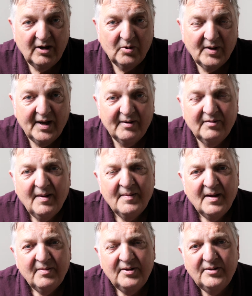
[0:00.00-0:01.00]
lower. And
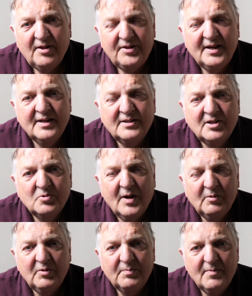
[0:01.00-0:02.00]
the other thing is as
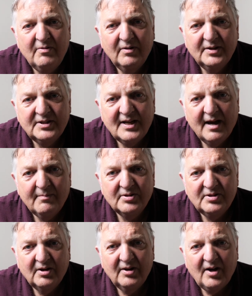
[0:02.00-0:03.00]
well with mirrorless
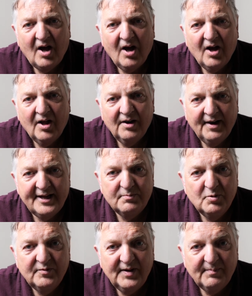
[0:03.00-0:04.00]
cameras, there are less
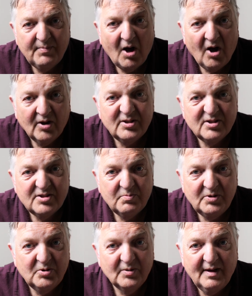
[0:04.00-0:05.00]
moving parts.
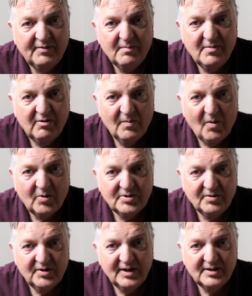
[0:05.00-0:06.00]
You don't have the mirror box
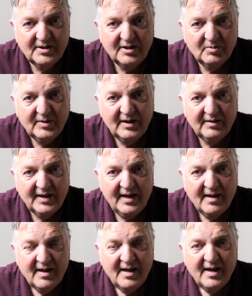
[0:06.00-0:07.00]
and things in the way
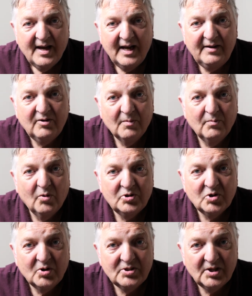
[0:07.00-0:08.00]
there. And you've got more
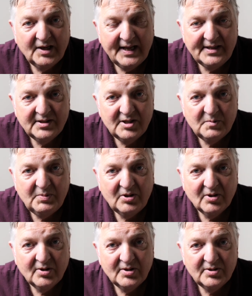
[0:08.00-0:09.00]
choice of lenses
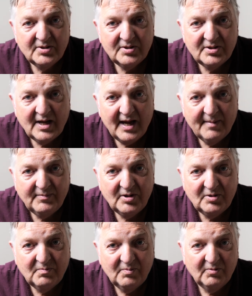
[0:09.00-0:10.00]
because um,
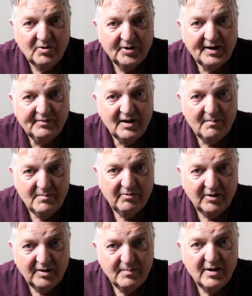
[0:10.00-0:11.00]
you're not having that
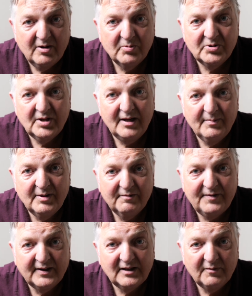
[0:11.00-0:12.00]
mirror. The mirror was a limiting
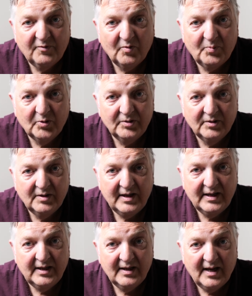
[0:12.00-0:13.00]
factor for putting
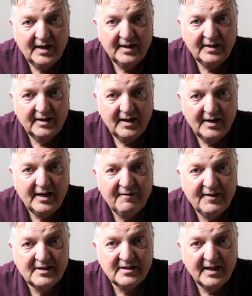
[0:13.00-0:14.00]
a, an, an
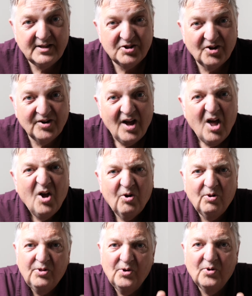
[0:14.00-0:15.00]
AFS lens on.
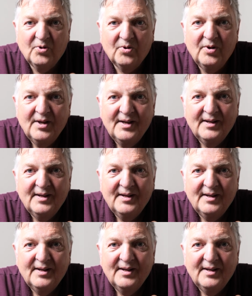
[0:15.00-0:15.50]
Although